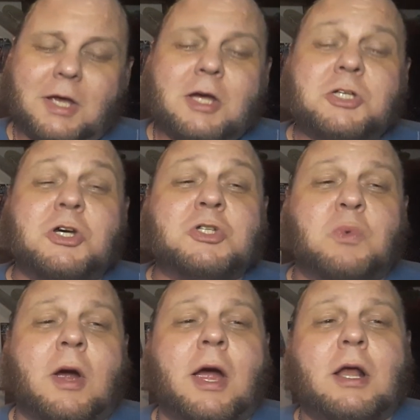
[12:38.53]
She was
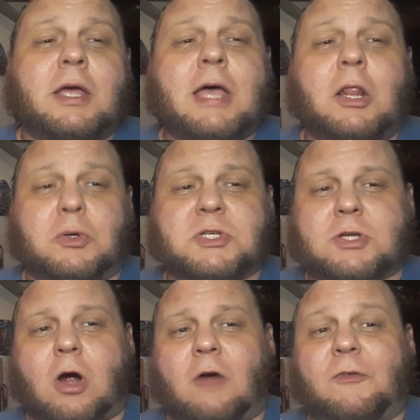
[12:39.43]
wearing a yellow
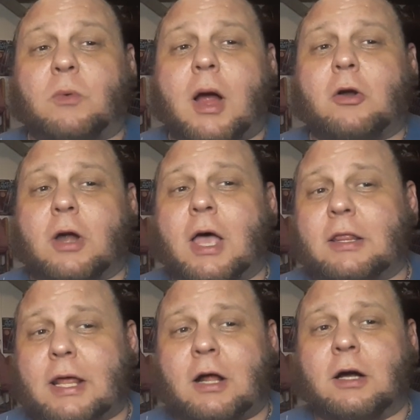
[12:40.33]
scarf around her head
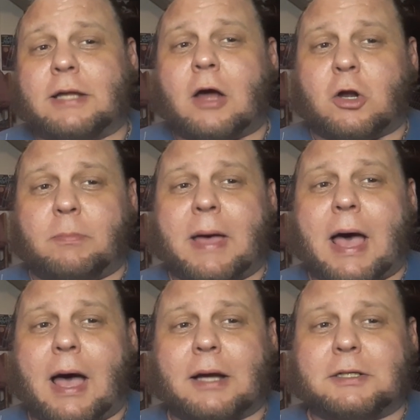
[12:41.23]
that hung down her
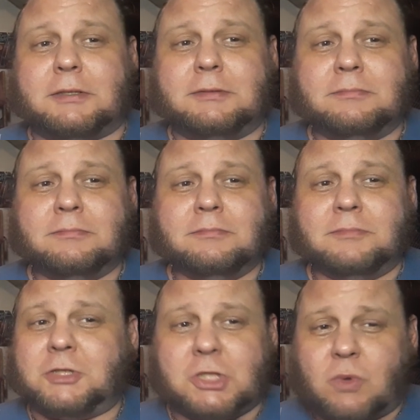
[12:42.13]
back.
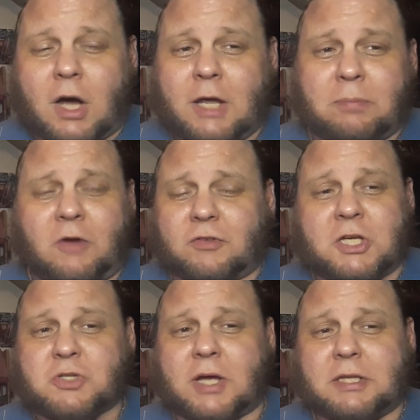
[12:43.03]
She was walking perfectly
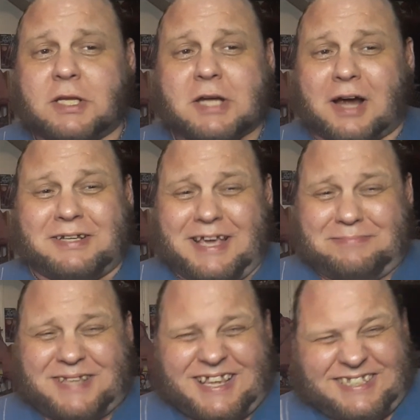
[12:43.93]
straight the entire
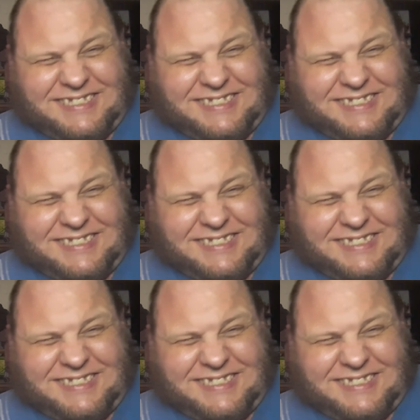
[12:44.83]
damn time.